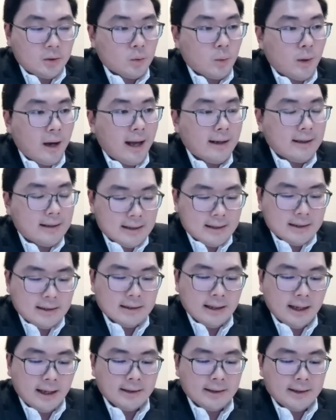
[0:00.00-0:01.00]
to
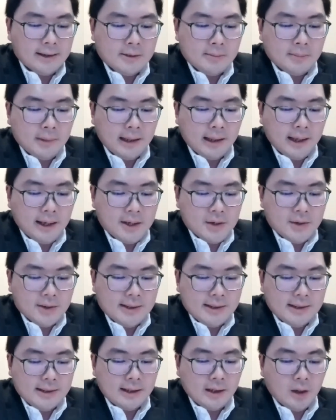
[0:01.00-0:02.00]
enter an East
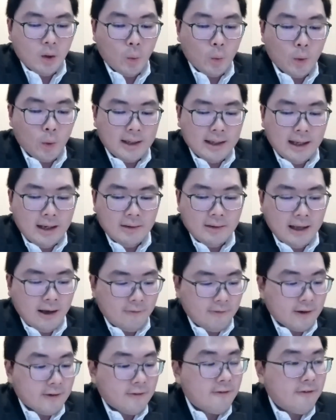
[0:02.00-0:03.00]
Malaysian state without
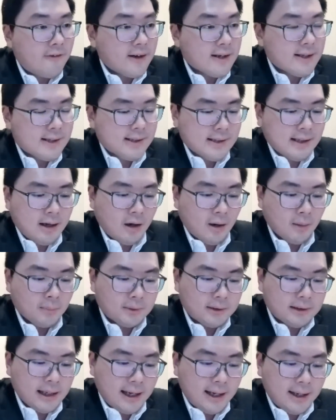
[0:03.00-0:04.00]
having first
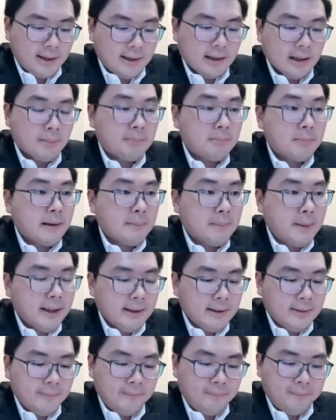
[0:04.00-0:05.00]
obtained a
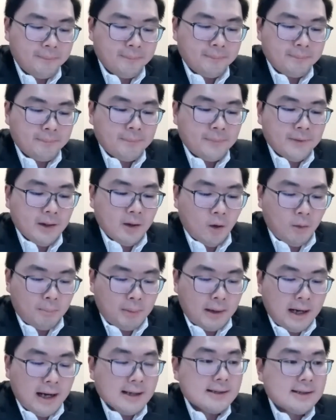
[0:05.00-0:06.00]
permit
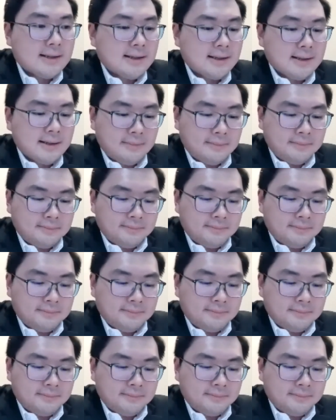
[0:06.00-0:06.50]
or pass,